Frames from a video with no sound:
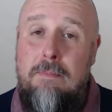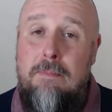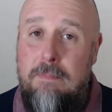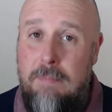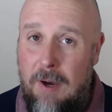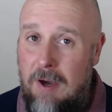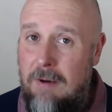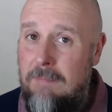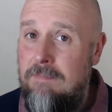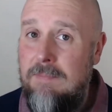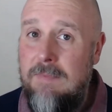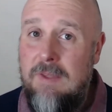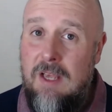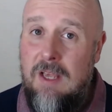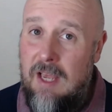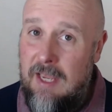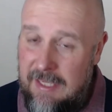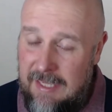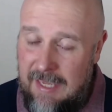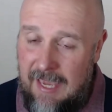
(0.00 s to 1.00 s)
But
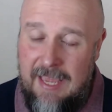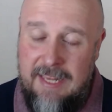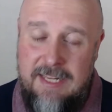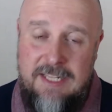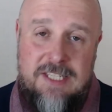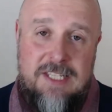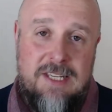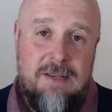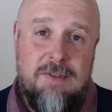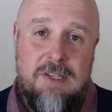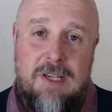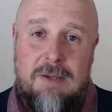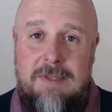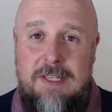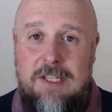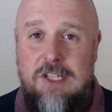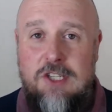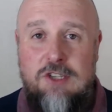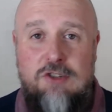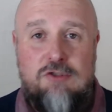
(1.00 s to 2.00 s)
again, sometimes they're
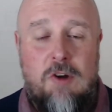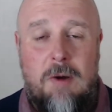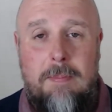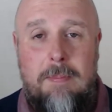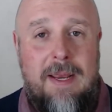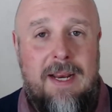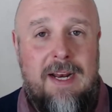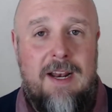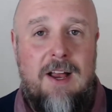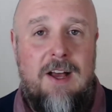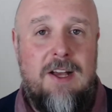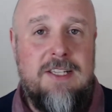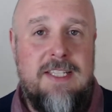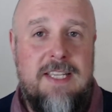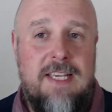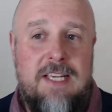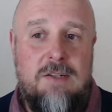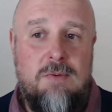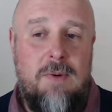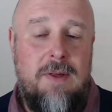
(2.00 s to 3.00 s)
just drop-in
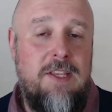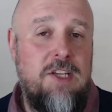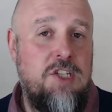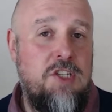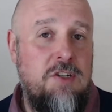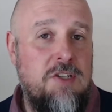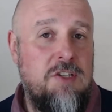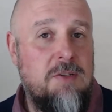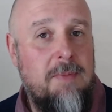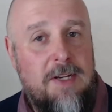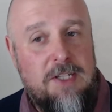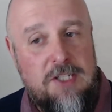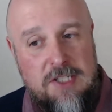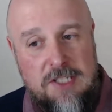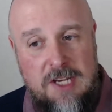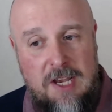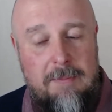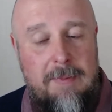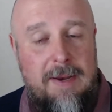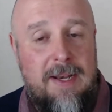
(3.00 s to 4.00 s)
classes where the students might
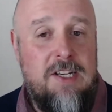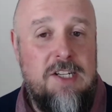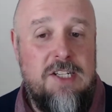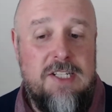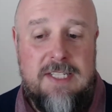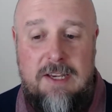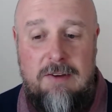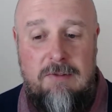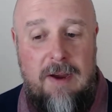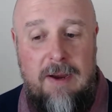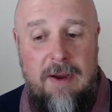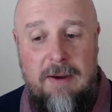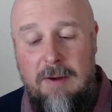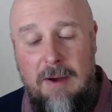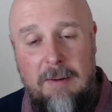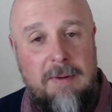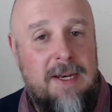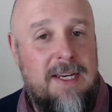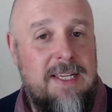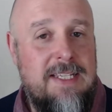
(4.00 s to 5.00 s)
just come in and just say, right,
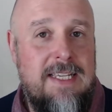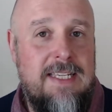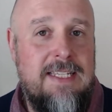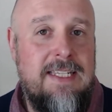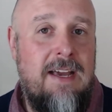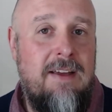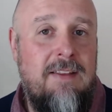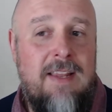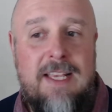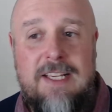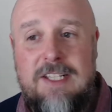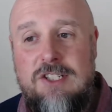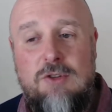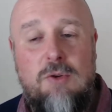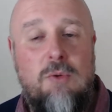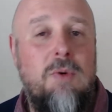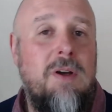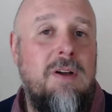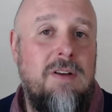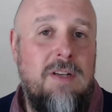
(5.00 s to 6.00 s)
I'm going to sit down, let's
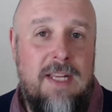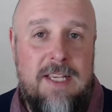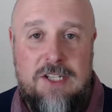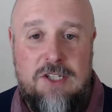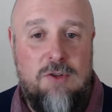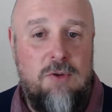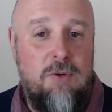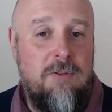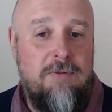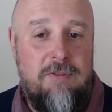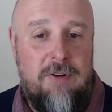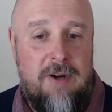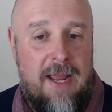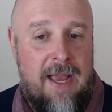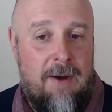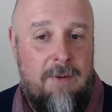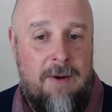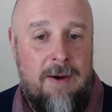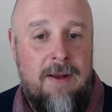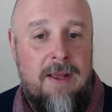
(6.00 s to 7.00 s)
talk for an
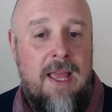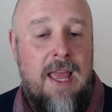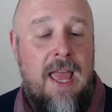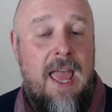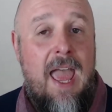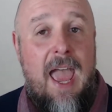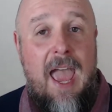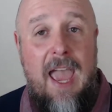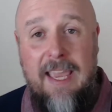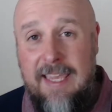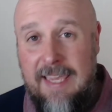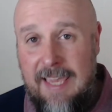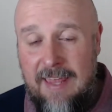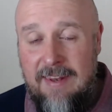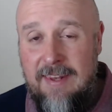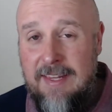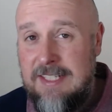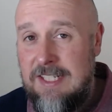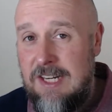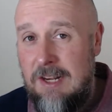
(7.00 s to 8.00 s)
hour.
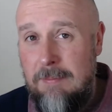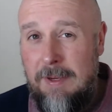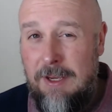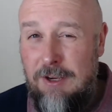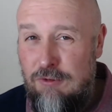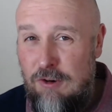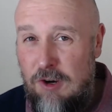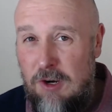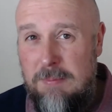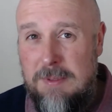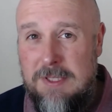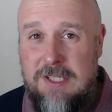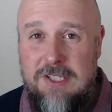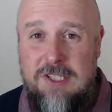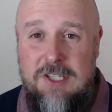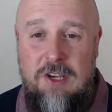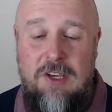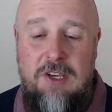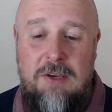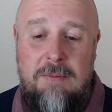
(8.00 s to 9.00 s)
Again, this can be groups.
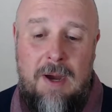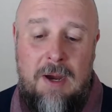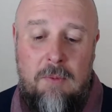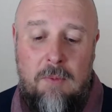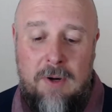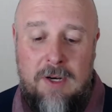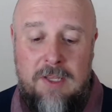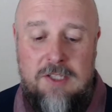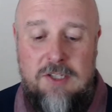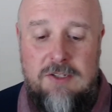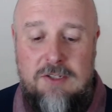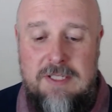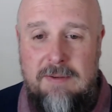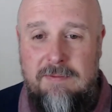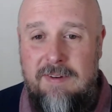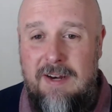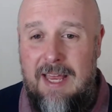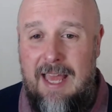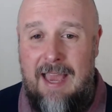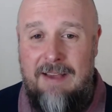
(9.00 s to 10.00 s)
So you might want to do
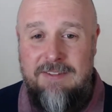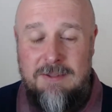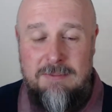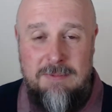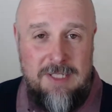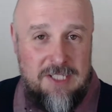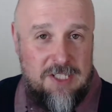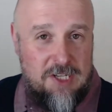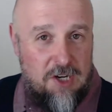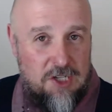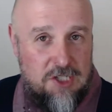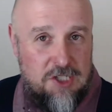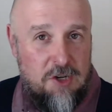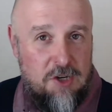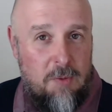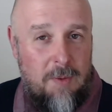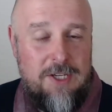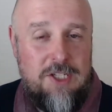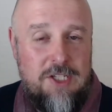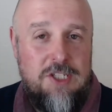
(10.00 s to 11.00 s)
something like have some discussion
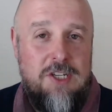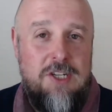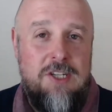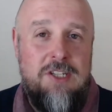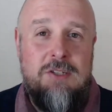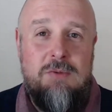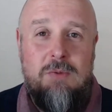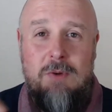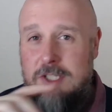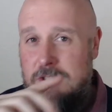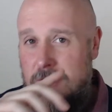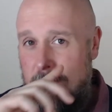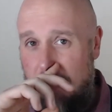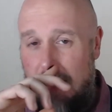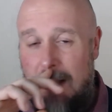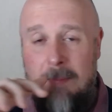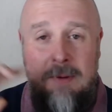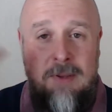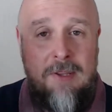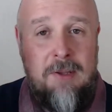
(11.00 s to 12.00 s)
questions, which you put
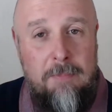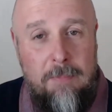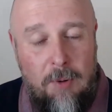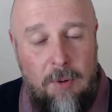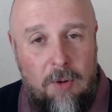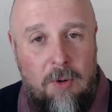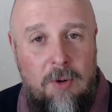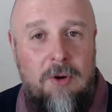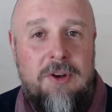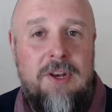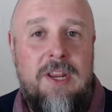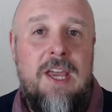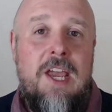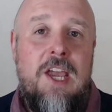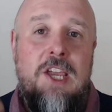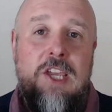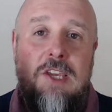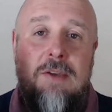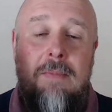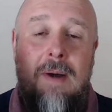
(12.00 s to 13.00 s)
up on the board.
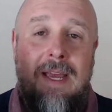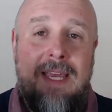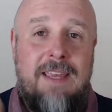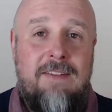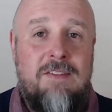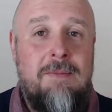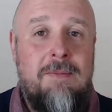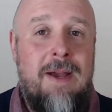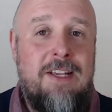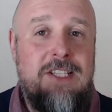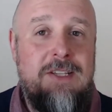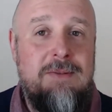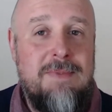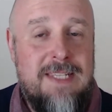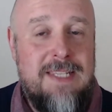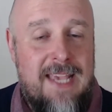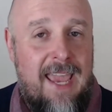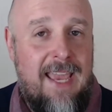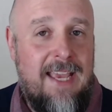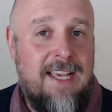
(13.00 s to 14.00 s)
You might give them out some
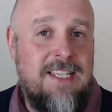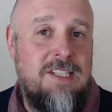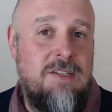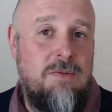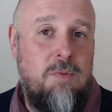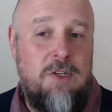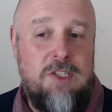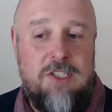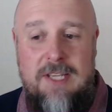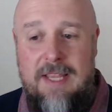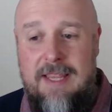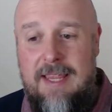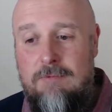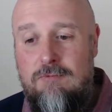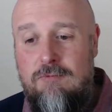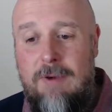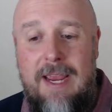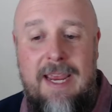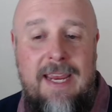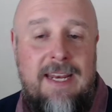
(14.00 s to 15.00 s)
text, which they
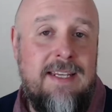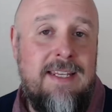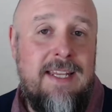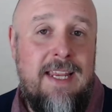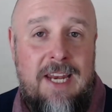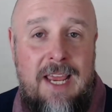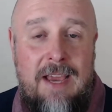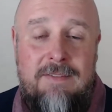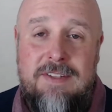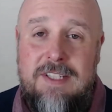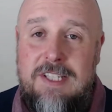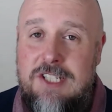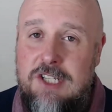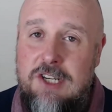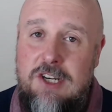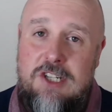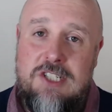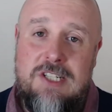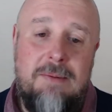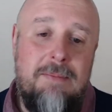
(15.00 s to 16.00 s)
then read, and then you have a
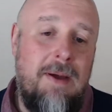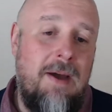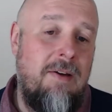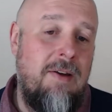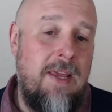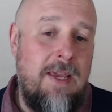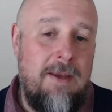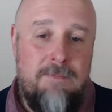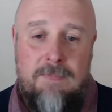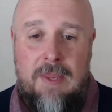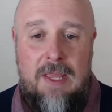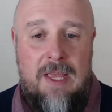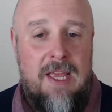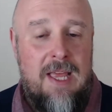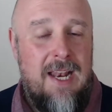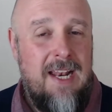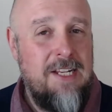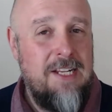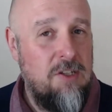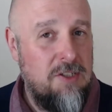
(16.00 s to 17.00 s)
discussion about it.
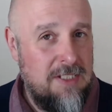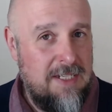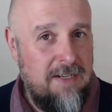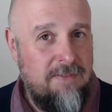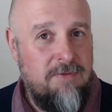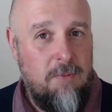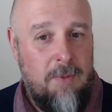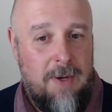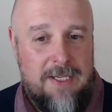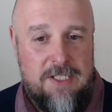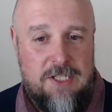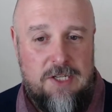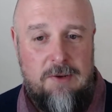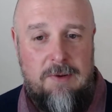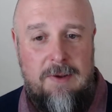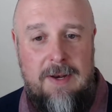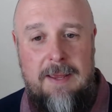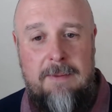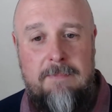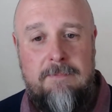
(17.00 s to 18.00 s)
There's lots of different ways of
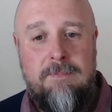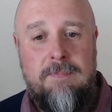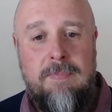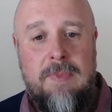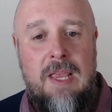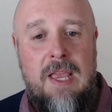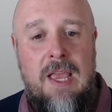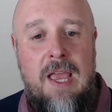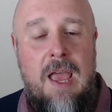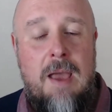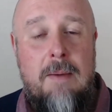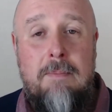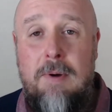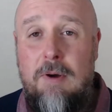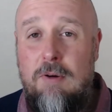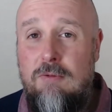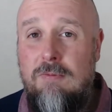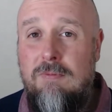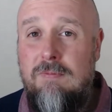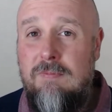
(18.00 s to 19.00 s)
doing it.
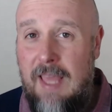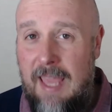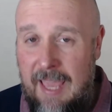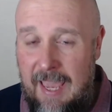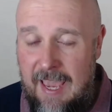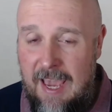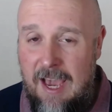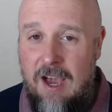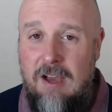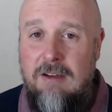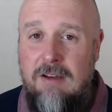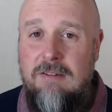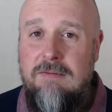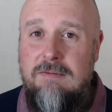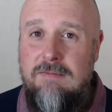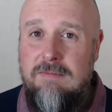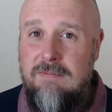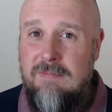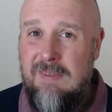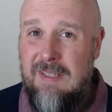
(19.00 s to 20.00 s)
But here,
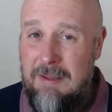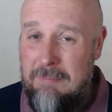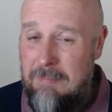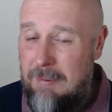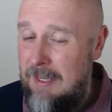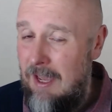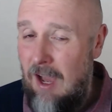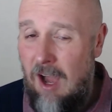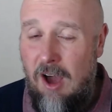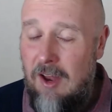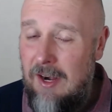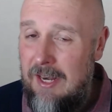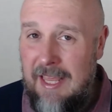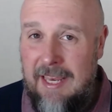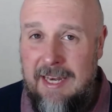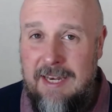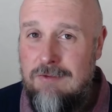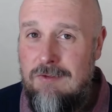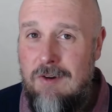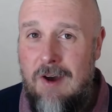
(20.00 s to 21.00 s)
there'd be hardly
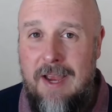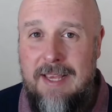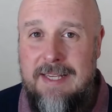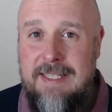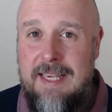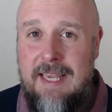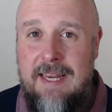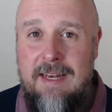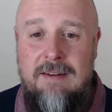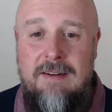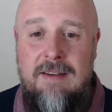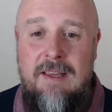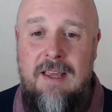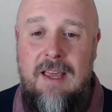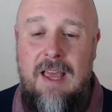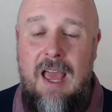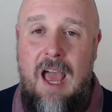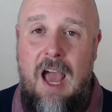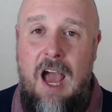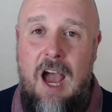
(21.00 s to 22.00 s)
any writing.
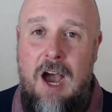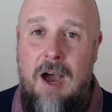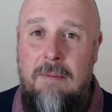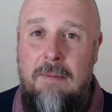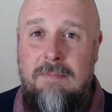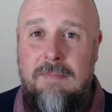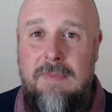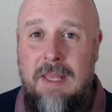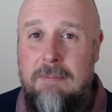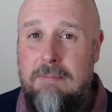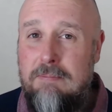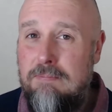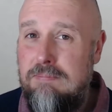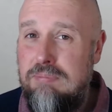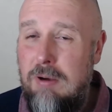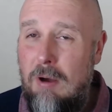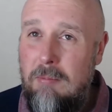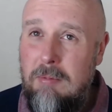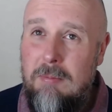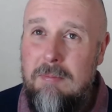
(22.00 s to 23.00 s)
There'd
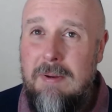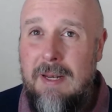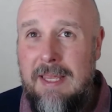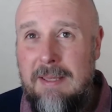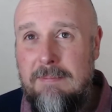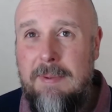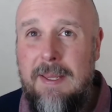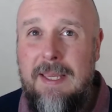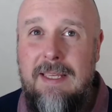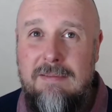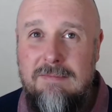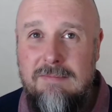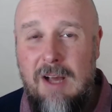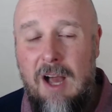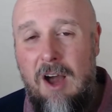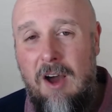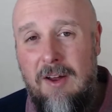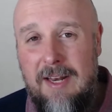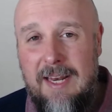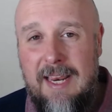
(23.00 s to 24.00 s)
probably be
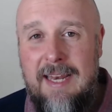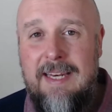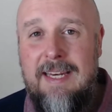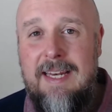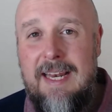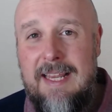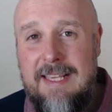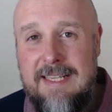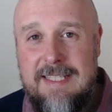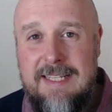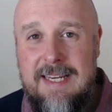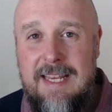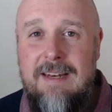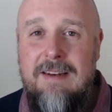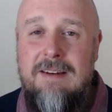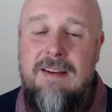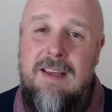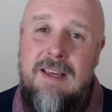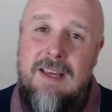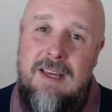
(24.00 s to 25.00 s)
hardly any
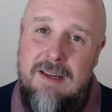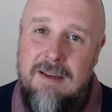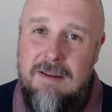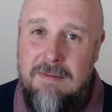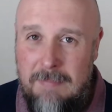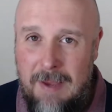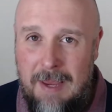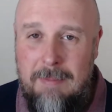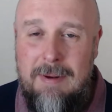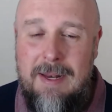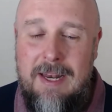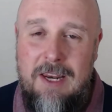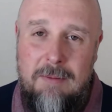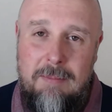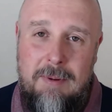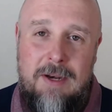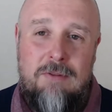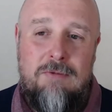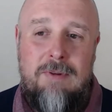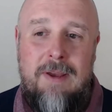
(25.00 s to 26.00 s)
listening, maybe a little
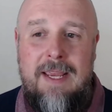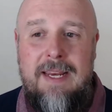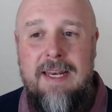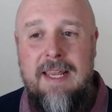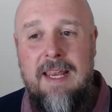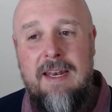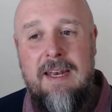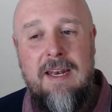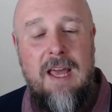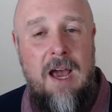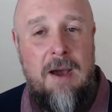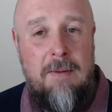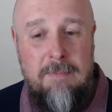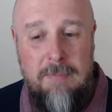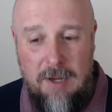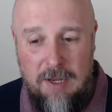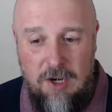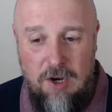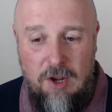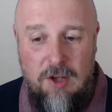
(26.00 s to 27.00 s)
bit of reading,
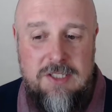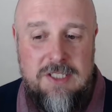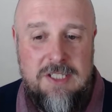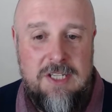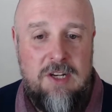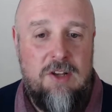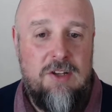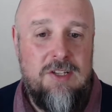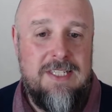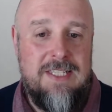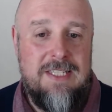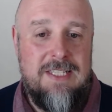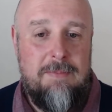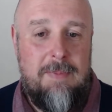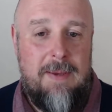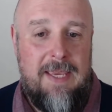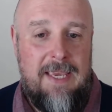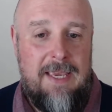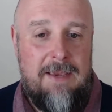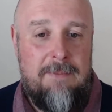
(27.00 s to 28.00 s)
but lots and lots of
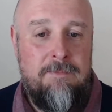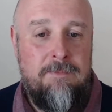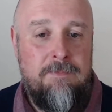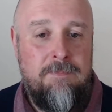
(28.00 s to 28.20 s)
speaking.